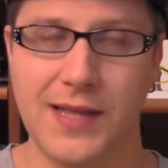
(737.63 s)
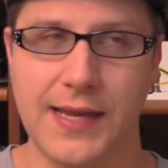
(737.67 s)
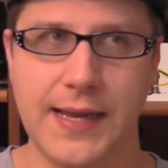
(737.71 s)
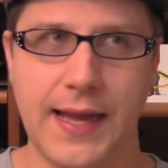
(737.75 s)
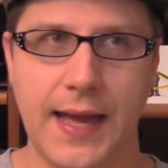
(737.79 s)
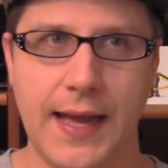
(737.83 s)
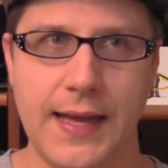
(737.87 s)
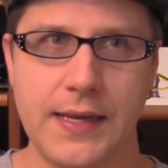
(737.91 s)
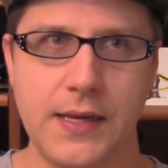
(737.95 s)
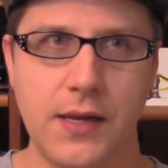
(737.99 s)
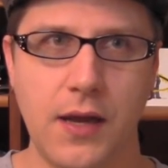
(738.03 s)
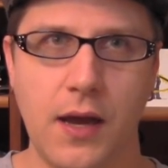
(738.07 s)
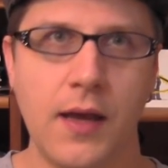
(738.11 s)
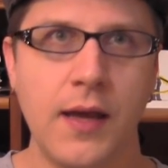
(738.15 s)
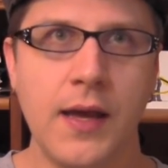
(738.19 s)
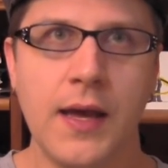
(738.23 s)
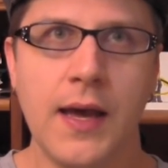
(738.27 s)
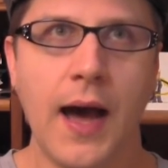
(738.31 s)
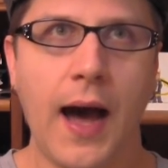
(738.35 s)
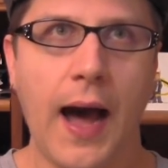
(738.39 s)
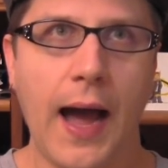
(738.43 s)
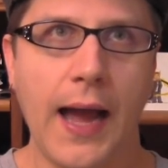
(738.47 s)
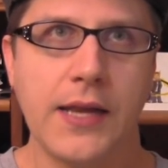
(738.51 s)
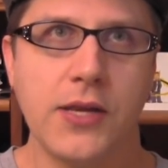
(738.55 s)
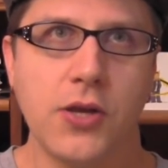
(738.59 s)
Like,
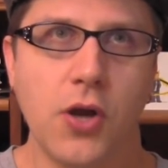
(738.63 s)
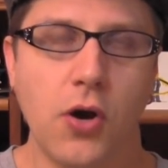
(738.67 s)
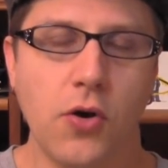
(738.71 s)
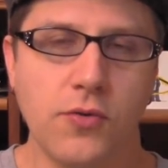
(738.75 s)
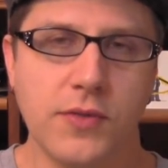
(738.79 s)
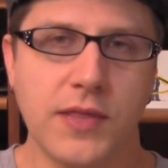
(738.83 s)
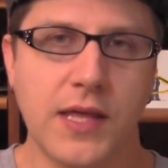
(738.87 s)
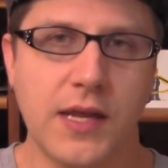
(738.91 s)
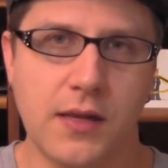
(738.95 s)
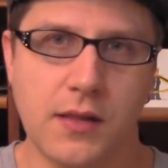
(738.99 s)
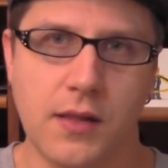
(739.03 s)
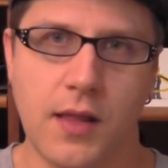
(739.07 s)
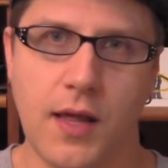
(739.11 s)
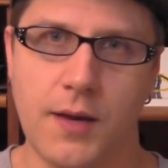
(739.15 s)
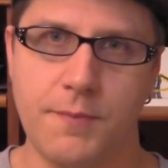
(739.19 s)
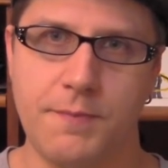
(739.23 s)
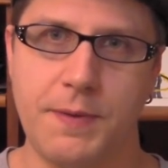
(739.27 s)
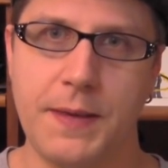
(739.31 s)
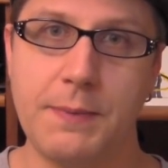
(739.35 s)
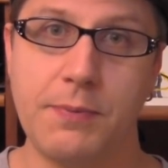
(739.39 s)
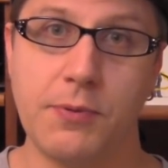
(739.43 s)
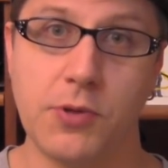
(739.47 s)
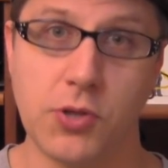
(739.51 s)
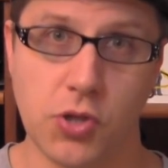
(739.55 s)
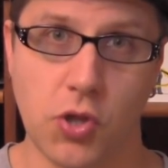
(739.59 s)
I know that a lot
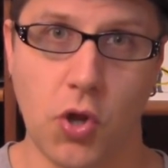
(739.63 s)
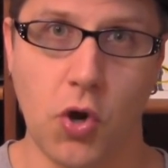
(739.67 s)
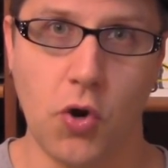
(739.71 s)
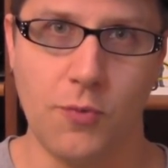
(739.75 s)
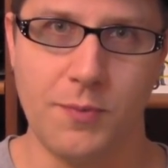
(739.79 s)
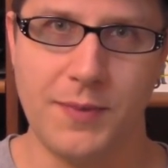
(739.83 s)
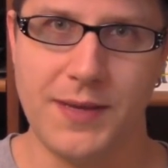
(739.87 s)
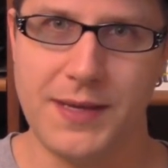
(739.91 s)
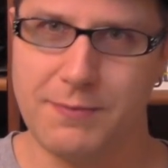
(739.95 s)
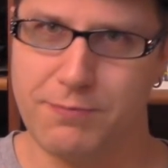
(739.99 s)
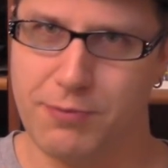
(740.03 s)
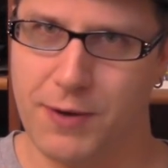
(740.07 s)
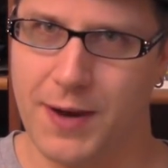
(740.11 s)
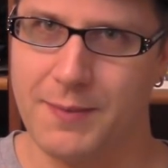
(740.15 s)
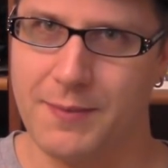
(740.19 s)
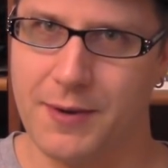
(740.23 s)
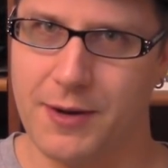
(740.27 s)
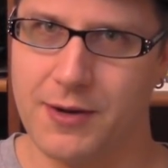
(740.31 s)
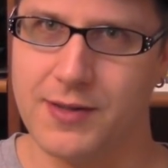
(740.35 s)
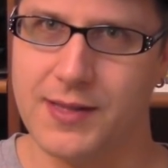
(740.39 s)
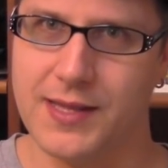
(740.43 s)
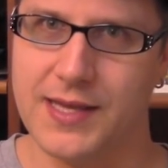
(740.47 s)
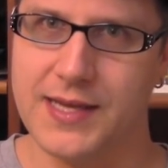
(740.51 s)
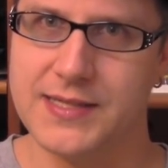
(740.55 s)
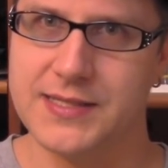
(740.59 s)
of people know me
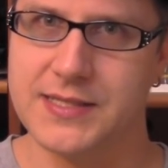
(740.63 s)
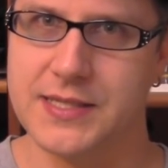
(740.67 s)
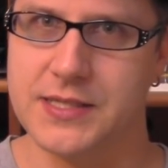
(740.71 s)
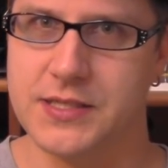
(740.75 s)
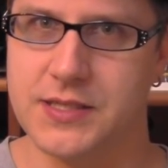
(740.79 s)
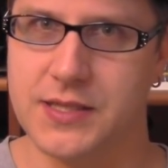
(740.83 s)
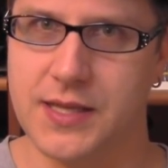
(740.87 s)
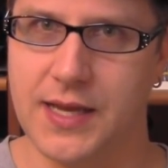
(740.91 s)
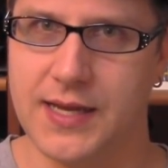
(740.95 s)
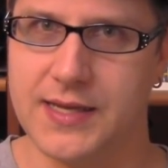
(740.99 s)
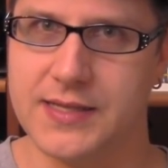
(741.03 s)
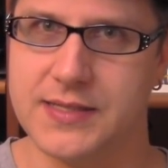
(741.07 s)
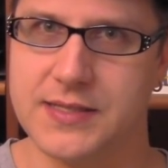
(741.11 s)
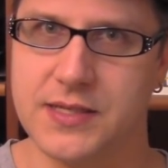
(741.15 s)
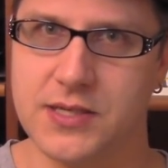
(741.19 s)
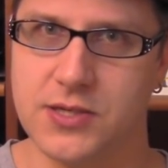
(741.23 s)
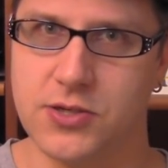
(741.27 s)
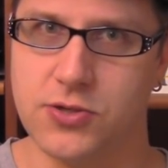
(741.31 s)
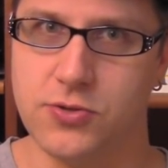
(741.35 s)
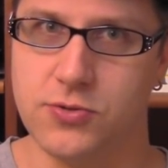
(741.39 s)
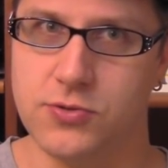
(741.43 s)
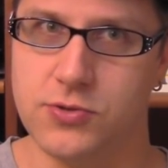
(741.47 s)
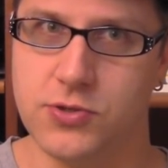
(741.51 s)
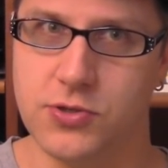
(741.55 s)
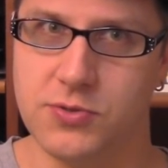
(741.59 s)
primarily as a
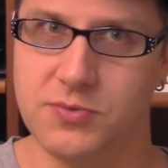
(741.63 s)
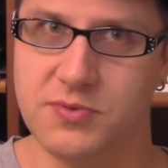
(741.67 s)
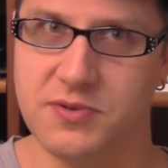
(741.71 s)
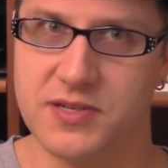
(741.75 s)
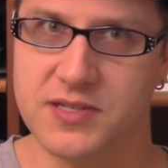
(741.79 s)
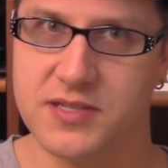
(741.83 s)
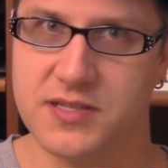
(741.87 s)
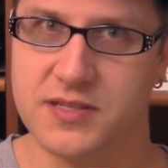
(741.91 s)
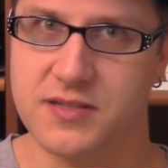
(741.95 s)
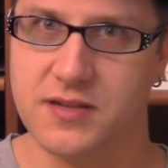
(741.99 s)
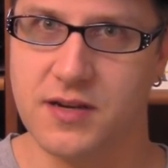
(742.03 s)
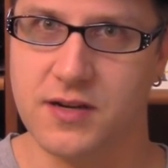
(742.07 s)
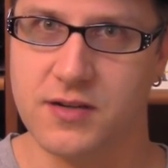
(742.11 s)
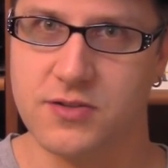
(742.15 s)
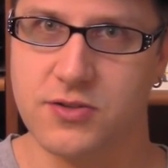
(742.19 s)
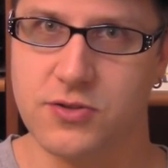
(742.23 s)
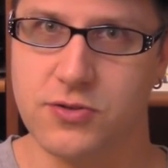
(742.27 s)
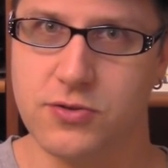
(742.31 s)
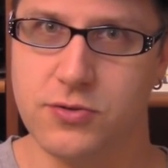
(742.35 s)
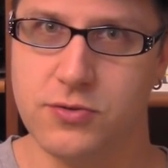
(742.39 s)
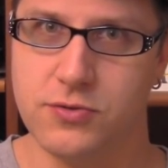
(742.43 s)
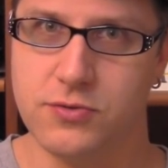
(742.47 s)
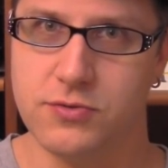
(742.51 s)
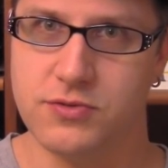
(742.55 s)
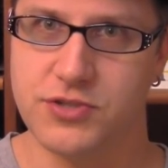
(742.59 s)
WhoTuber, as a
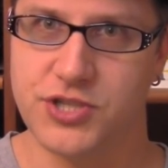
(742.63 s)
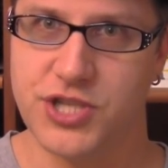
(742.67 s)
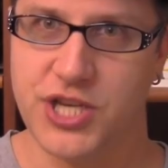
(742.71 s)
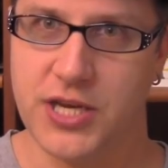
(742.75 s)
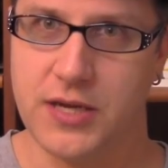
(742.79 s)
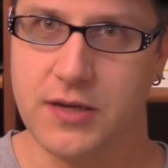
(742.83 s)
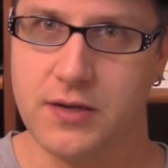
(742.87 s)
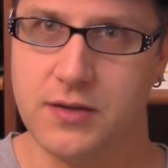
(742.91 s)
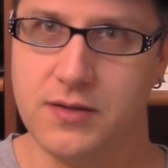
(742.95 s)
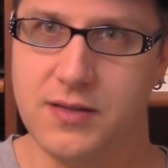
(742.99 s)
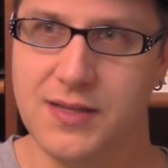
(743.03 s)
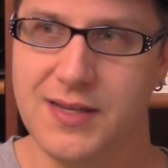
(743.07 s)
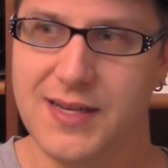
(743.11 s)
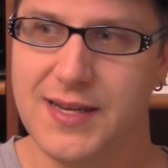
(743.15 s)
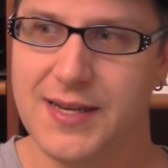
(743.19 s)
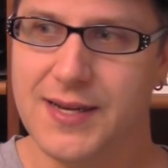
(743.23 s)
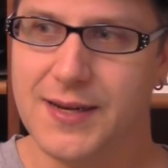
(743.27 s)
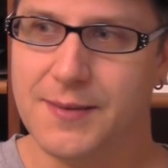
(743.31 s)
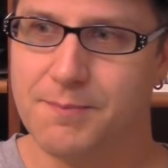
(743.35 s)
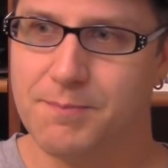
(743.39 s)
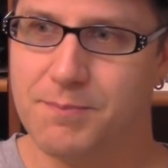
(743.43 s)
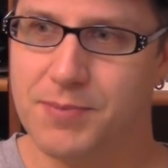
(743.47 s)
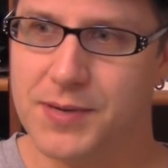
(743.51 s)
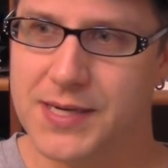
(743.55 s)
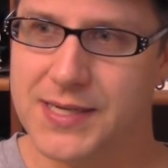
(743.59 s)
Doctor Who channel,
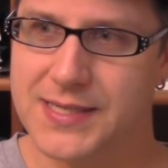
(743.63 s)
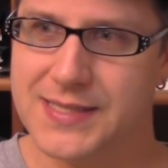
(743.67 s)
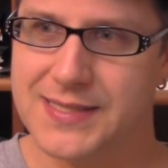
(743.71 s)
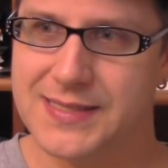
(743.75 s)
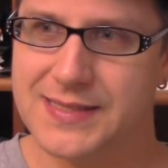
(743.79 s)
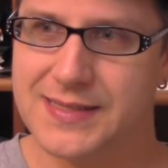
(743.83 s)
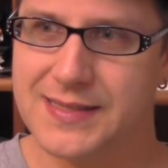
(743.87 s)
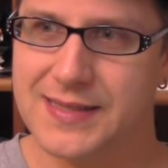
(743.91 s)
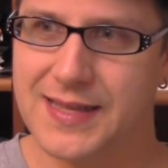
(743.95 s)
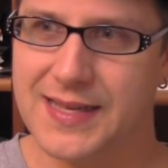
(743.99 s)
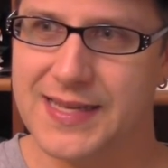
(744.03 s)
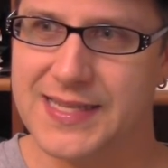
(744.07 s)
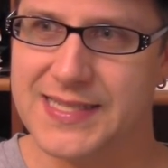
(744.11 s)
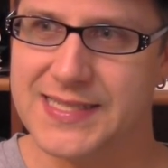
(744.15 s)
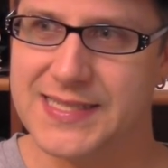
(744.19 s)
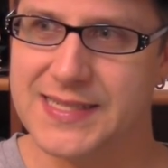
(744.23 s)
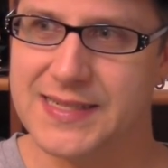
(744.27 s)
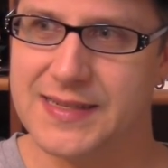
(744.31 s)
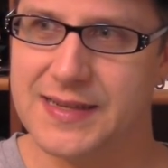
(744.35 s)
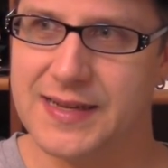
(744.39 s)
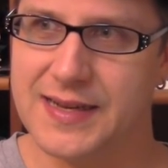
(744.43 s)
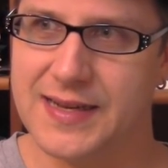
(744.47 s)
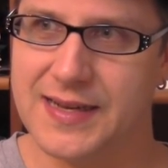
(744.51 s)
but, like,